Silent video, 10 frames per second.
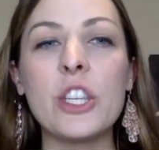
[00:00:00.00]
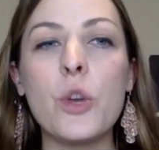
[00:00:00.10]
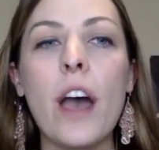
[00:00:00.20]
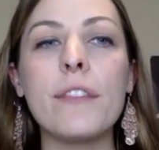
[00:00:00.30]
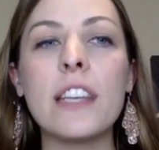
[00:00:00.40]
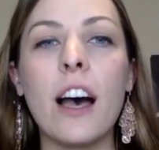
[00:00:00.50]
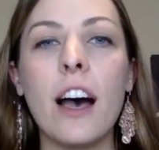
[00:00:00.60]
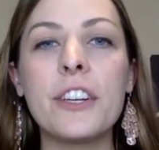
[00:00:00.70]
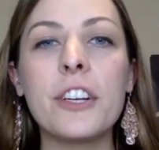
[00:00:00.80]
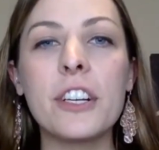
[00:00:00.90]
You have to
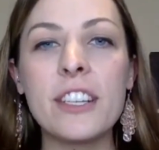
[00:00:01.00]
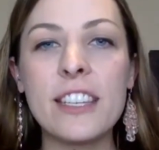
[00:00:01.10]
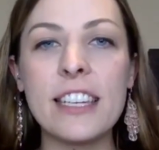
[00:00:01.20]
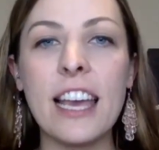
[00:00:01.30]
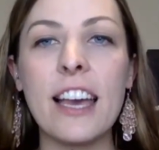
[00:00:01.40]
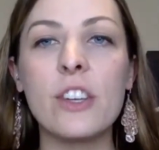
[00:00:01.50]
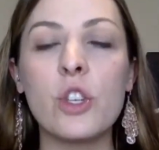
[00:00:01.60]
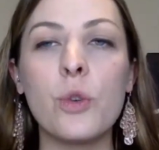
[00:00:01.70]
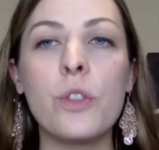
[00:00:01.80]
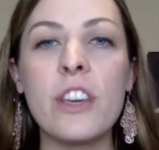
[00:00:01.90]
understand
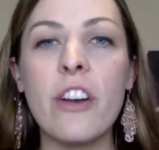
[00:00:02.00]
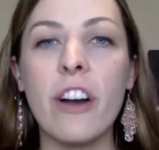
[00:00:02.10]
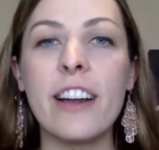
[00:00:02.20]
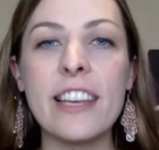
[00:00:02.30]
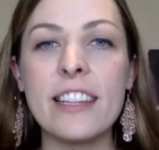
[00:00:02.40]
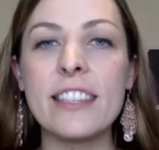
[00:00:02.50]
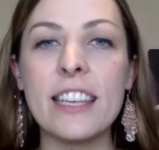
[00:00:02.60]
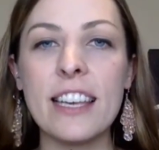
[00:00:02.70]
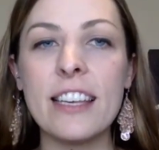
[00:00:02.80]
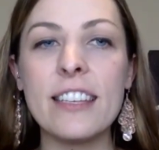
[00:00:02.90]
who the audience
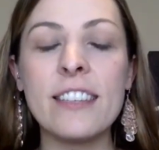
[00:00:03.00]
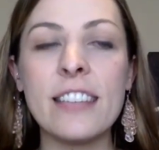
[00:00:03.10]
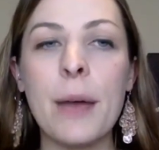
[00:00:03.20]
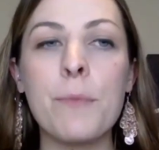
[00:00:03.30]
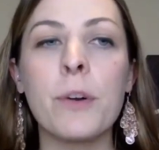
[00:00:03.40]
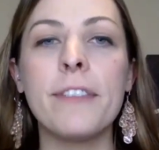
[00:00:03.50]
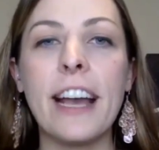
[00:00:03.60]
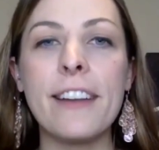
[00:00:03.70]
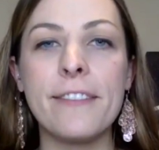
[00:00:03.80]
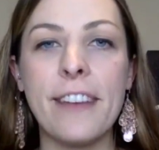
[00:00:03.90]
is and
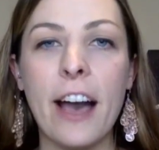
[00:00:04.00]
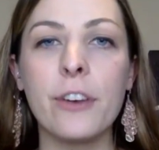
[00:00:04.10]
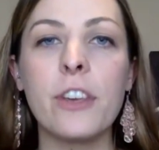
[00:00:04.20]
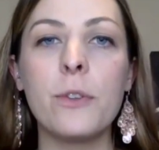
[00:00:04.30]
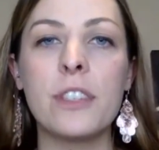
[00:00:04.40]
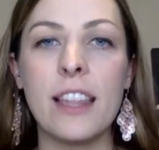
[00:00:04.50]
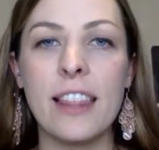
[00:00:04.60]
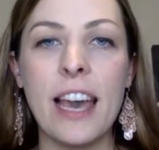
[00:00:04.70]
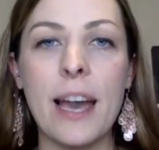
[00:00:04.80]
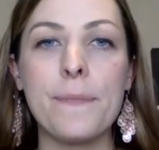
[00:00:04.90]
provide value to
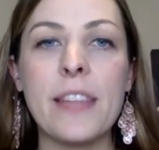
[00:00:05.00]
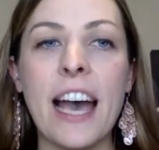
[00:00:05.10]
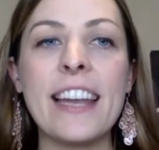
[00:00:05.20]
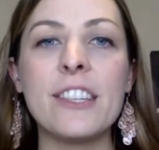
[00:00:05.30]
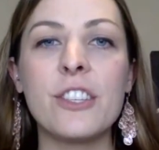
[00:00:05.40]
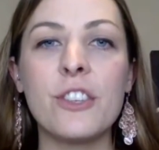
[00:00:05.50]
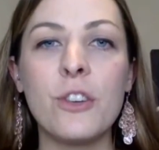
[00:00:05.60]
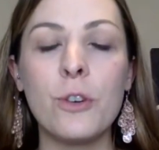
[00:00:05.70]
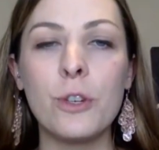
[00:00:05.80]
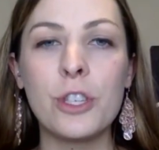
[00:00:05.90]
them. That is
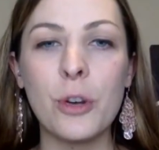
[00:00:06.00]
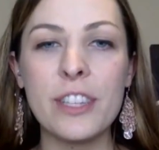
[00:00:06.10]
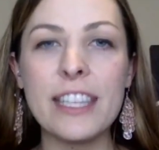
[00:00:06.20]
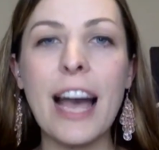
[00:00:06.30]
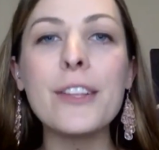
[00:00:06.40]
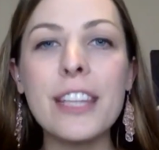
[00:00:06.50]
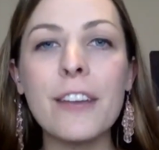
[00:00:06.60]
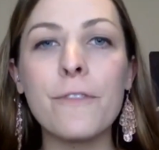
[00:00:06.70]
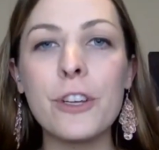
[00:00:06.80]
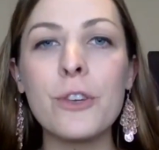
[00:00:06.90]
huge. So it sounds
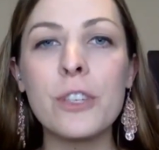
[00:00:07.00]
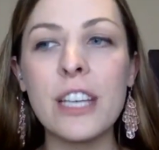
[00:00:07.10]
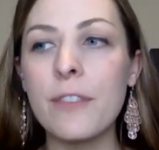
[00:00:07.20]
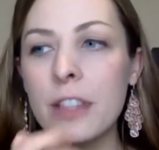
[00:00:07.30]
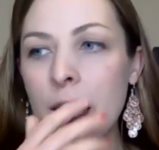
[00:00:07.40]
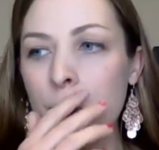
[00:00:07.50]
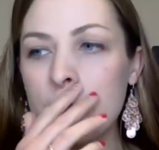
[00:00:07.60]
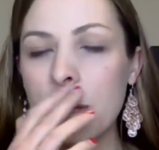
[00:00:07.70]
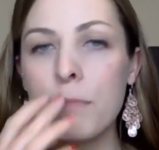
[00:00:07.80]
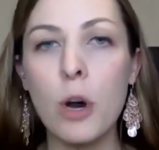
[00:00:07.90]
like for you, David, there
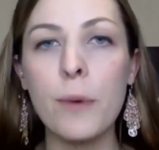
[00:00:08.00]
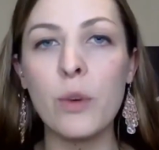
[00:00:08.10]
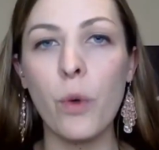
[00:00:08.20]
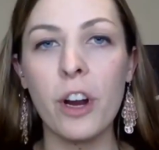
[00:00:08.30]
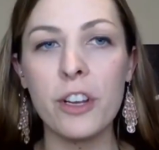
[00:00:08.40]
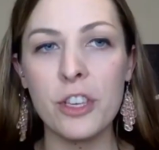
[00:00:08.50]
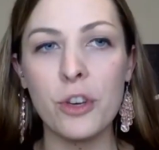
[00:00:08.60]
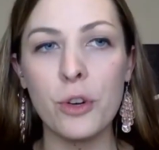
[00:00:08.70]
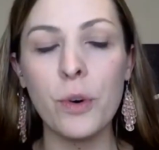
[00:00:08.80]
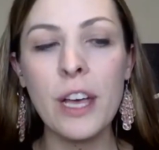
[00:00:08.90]
was a moment where
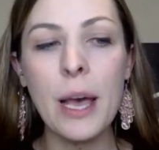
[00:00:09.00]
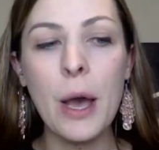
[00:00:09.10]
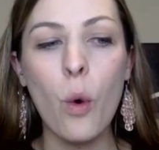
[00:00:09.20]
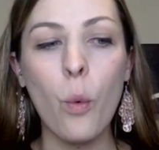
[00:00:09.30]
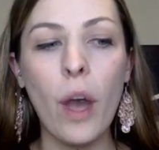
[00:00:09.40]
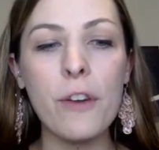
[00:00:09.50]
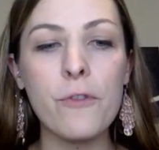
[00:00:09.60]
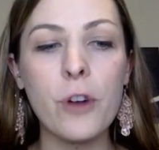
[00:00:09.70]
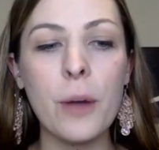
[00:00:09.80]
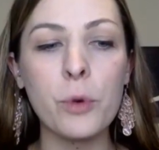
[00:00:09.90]
you went
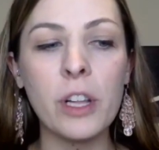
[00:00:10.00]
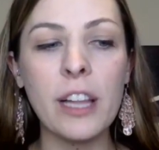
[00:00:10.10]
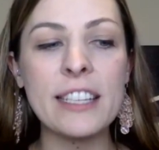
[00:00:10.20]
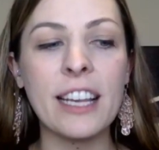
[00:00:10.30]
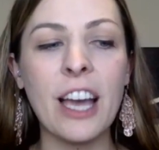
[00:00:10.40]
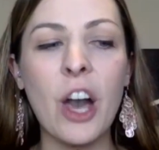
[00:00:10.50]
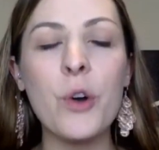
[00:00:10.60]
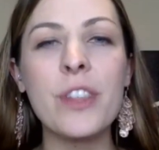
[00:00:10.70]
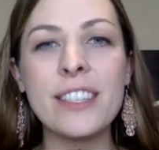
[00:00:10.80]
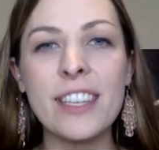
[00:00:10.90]
from realizing,
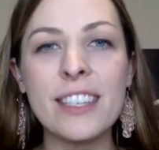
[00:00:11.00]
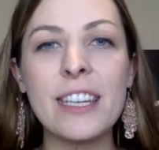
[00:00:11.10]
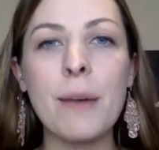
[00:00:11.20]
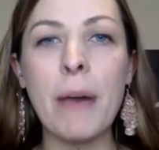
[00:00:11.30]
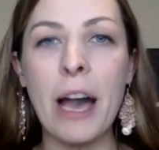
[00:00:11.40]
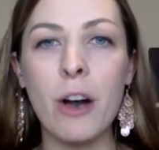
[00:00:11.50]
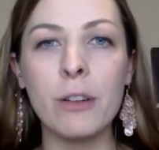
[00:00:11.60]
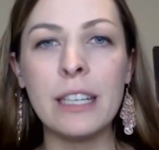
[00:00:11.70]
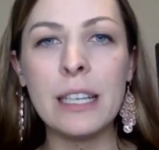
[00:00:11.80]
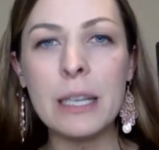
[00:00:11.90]
oh, this isn't about
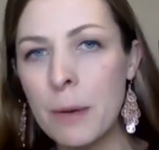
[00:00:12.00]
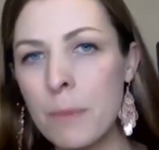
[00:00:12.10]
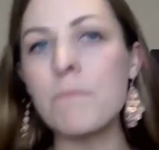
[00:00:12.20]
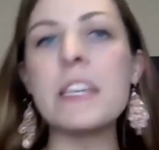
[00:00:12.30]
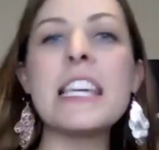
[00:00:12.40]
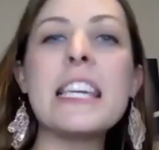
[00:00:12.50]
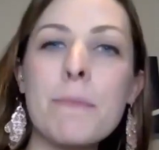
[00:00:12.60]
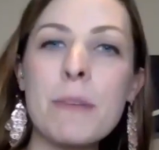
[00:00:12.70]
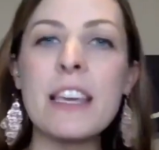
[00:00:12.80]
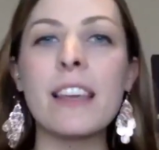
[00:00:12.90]
me
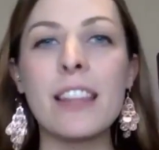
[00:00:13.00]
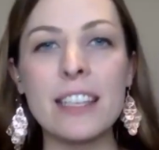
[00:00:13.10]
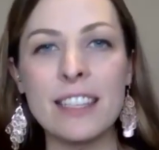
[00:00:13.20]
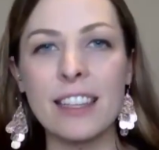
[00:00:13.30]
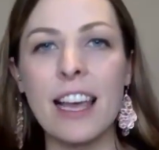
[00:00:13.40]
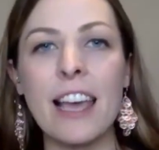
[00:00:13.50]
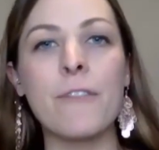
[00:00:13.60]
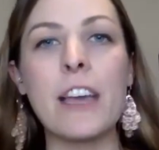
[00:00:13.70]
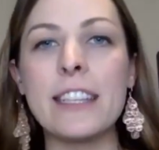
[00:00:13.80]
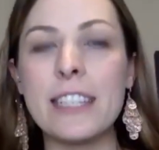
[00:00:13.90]
being this like
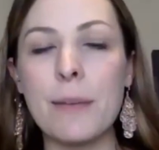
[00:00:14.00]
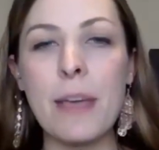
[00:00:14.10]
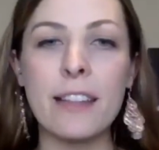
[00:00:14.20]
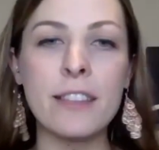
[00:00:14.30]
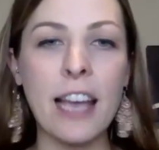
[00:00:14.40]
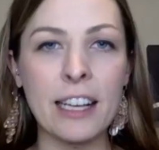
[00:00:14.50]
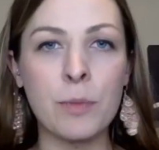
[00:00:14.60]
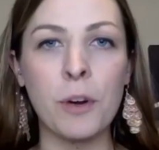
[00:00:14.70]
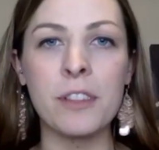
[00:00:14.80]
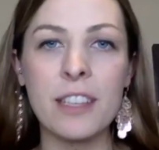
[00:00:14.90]
fancy pants
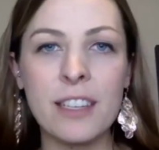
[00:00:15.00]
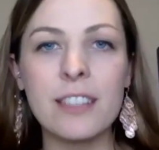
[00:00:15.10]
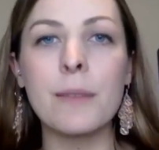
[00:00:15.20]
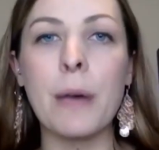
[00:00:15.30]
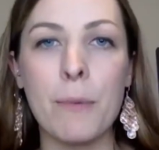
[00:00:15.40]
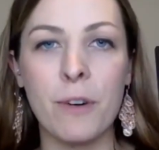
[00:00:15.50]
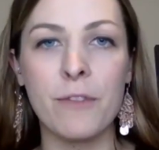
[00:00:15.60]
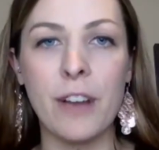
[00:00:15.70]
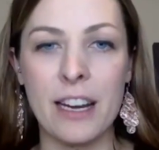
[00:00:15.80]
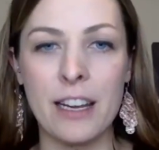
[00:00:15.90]
expert. This is about
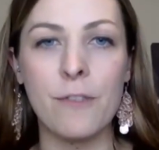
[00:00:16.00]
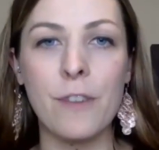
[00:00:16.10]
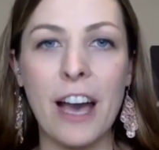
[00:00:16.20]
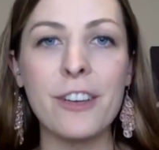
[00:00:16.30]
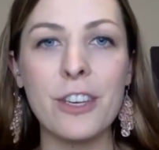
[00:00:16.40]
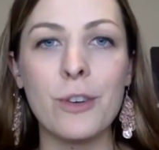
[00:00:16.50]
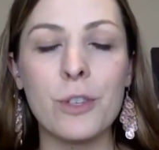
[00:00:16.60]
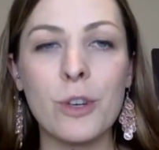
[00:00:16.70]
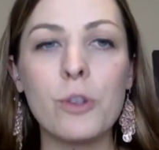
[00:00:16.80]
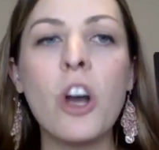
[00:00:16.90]
providing value.
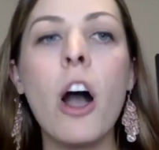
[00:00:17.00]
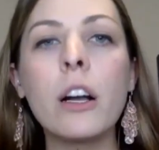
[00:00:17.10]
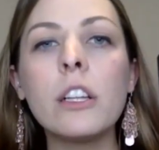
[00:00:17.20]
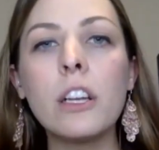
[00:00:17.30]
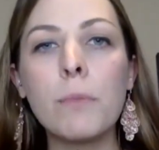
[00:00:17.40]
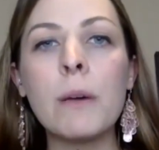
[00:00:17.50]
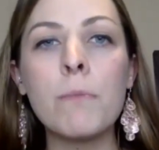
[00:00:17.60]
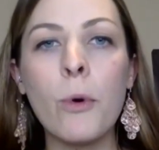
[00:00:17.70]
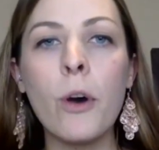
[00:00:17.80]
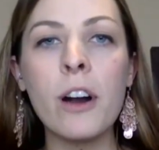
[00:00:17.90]
So talk a little bit
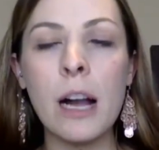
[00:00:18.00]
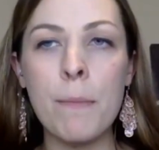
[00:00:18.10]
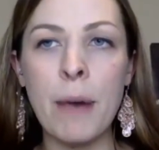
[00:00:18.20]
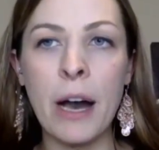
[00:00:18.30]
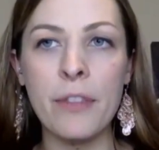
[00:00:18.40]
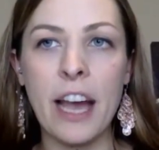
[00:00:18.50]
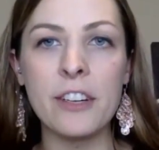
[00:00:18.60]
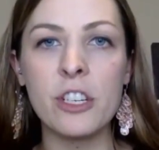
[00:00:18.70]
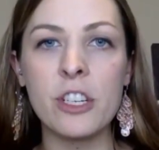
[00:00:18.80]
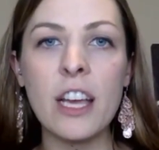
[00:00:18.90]
more about that
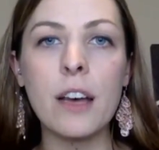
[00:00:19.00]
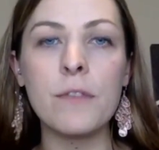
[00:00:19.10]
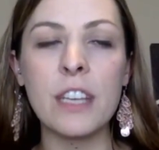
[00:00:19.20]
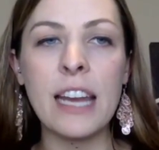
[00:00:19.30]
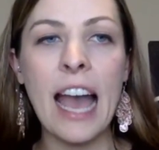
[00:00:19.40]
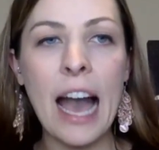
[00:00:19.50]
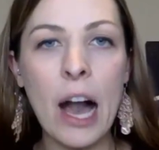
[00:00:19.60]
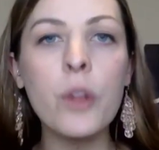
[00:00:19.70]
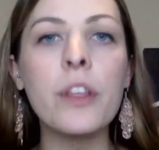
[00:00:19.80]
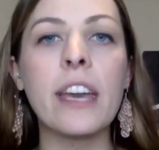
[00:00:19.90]
shift and
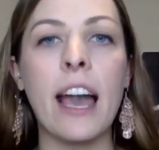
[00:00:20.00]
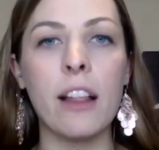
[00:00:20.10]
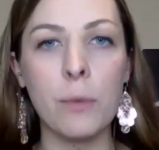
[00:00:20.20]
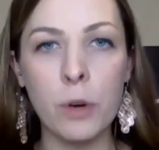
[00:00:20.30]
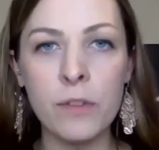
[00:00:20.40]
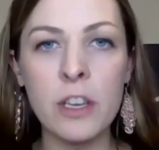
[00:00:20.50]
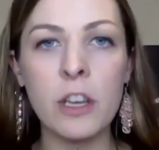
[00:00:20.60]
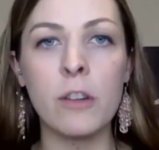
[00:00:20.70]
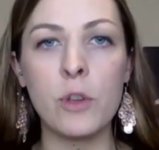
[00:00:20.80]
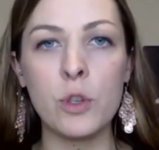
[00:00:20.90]
how the caliber of the
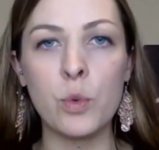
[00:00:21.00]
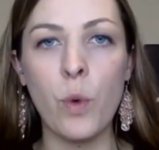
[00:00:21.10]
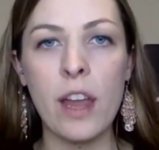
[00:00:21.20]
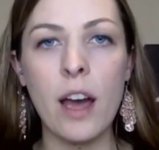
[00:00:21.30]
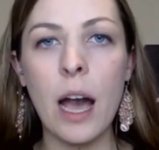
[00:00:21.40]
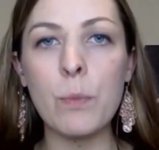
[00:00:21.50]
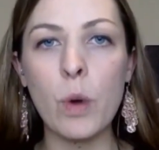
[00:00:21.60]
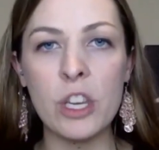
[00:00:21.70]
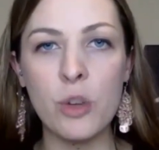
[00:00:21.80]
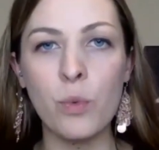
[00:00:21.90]
interviews went up
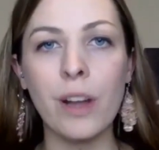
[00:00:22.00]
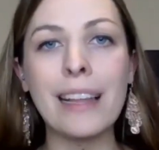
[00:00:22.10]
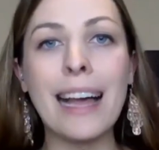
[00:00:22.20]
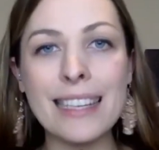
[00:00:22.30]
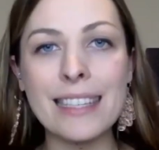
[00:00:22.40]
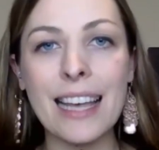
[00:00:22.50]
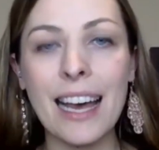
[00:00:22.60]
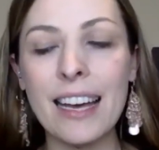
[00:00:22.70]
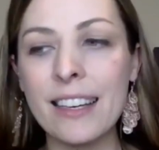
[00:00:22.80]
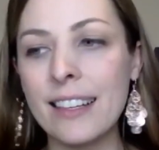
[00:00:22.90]
when you realized that.